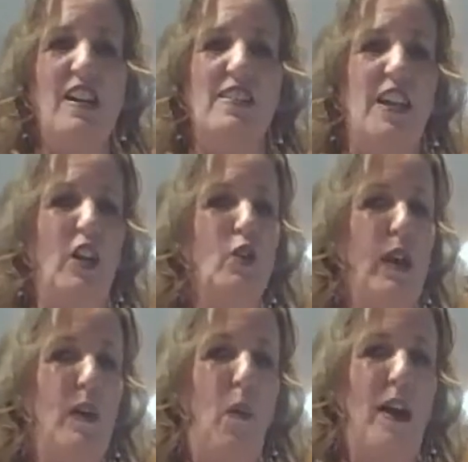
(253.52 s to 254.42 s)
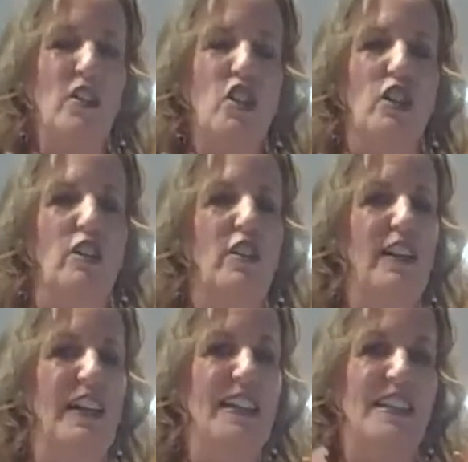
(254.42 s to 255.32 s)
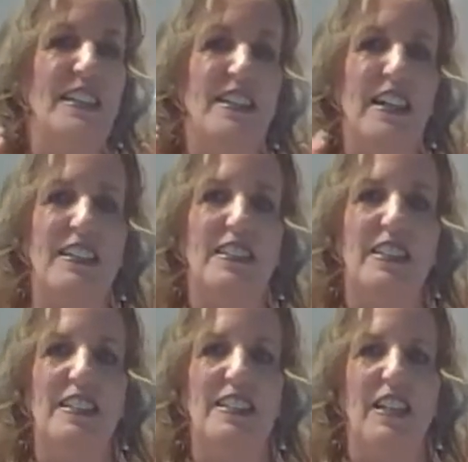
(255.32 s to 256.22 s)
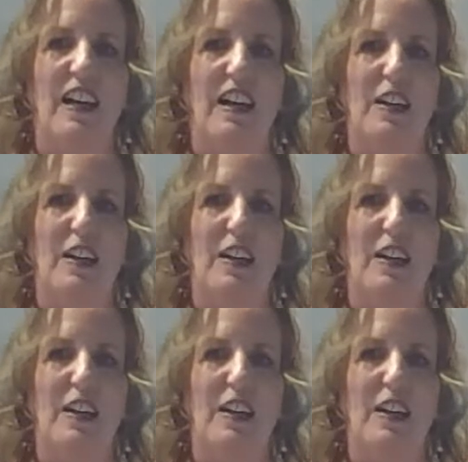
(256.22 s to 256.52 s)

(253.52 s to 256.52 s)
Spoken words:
it is a great wine chiller. It doesn't...